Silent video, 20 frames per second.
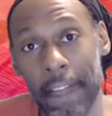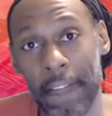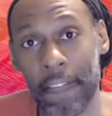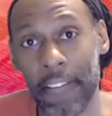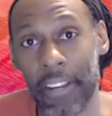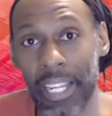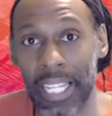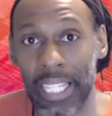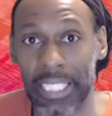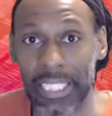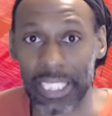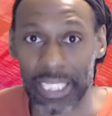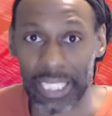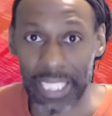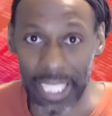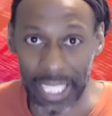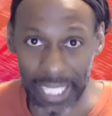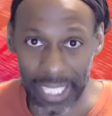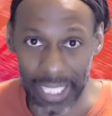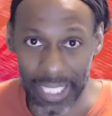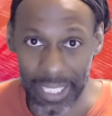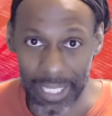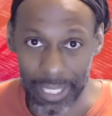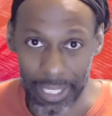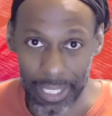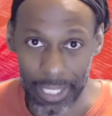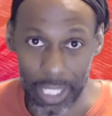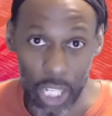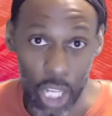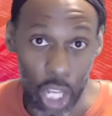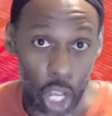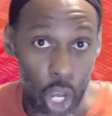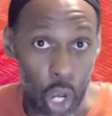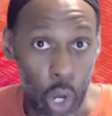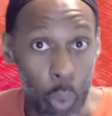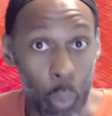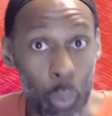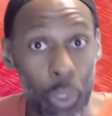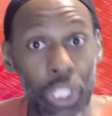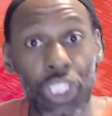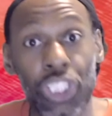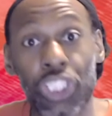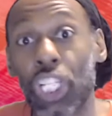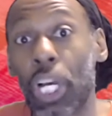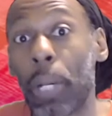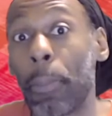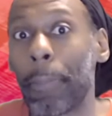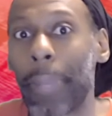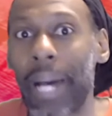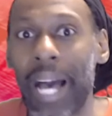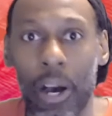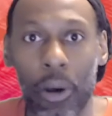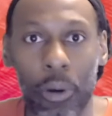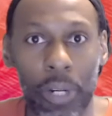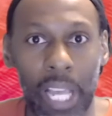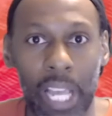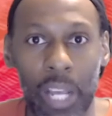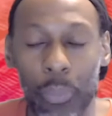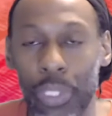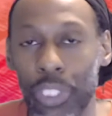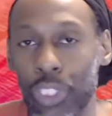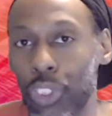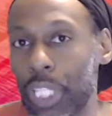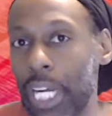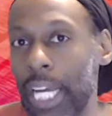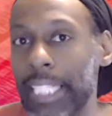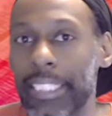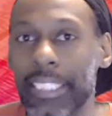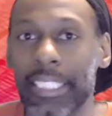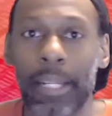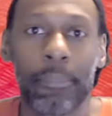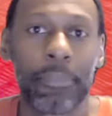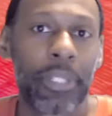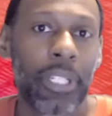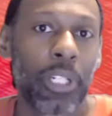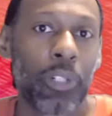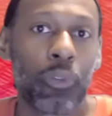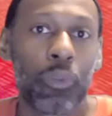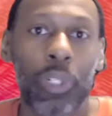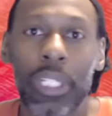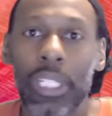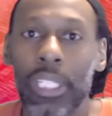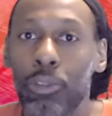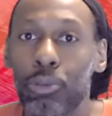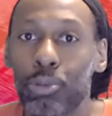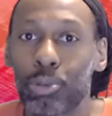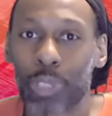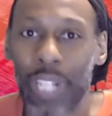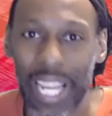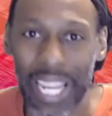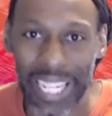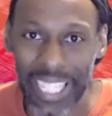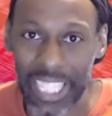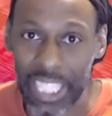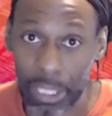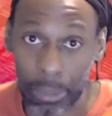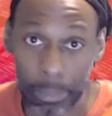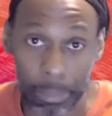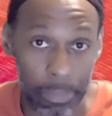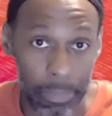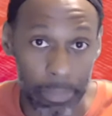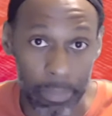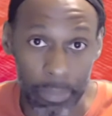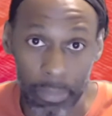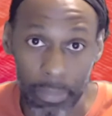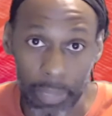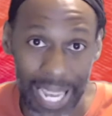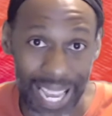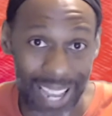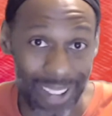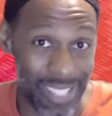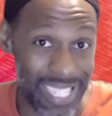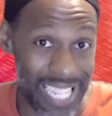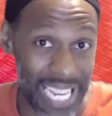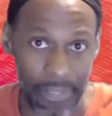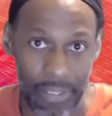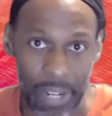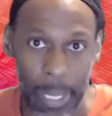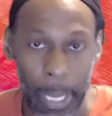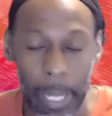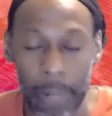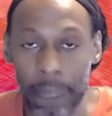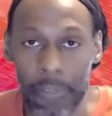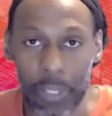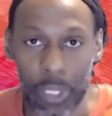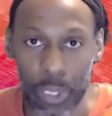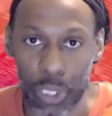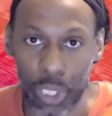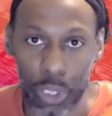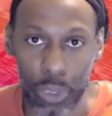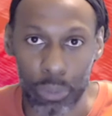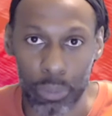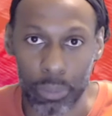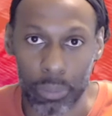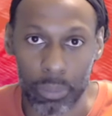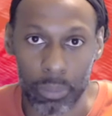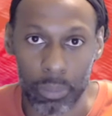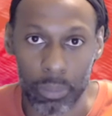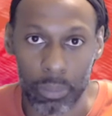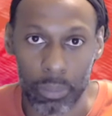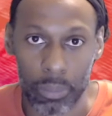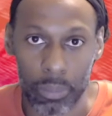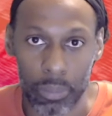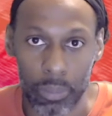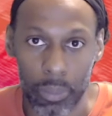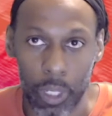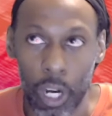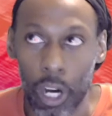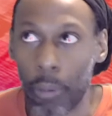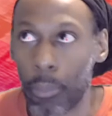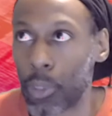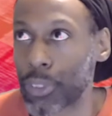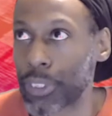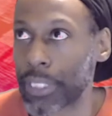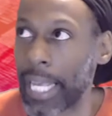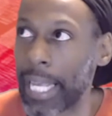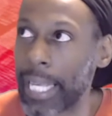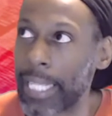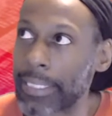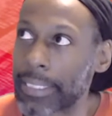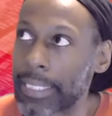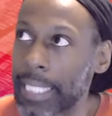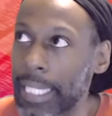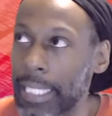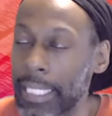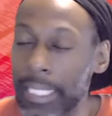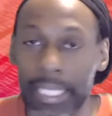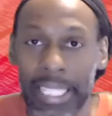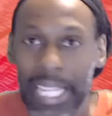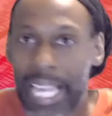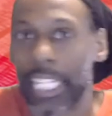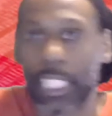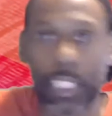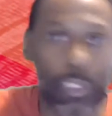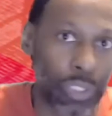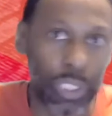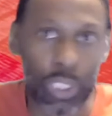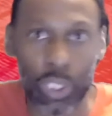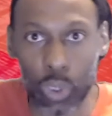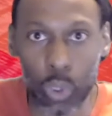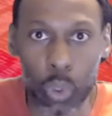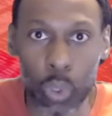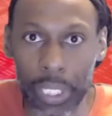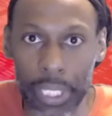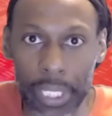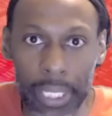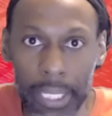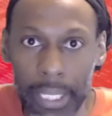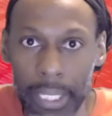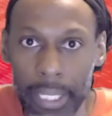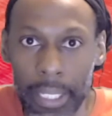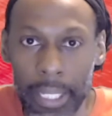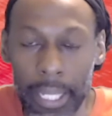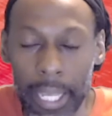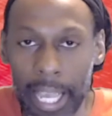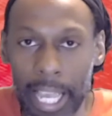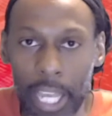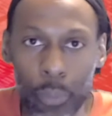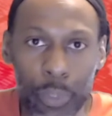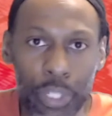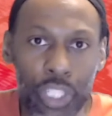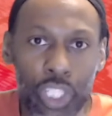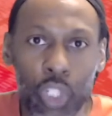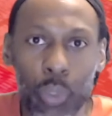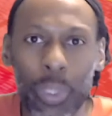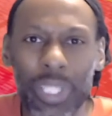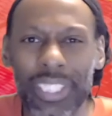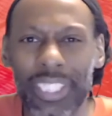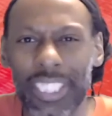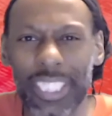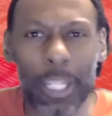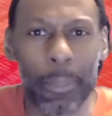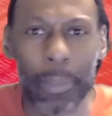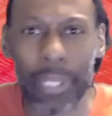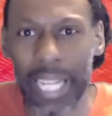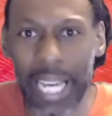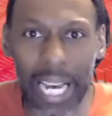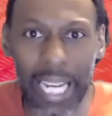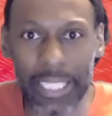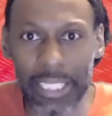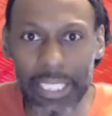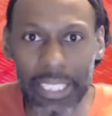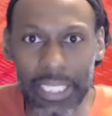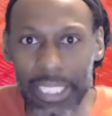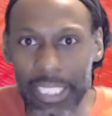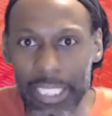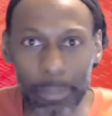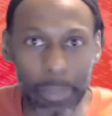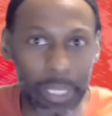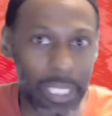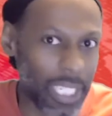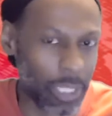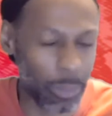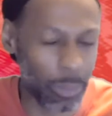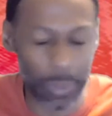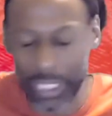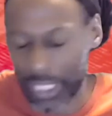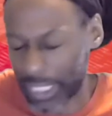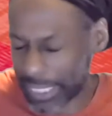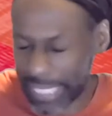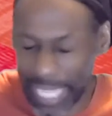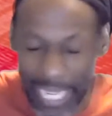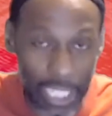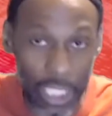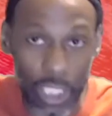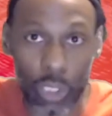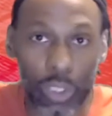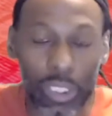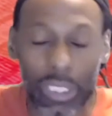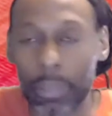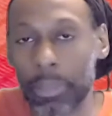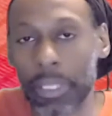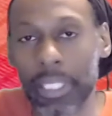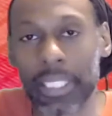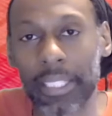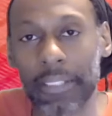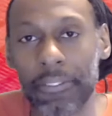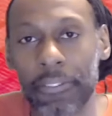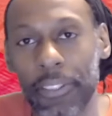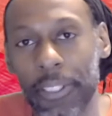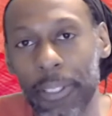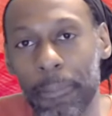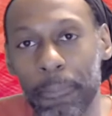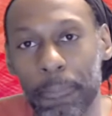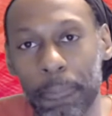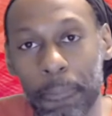of feeling stuck, we jump out and we try something really random outside of our comfort zone, almost as like a last resort. And we do it subconsciously because we just got to do something different.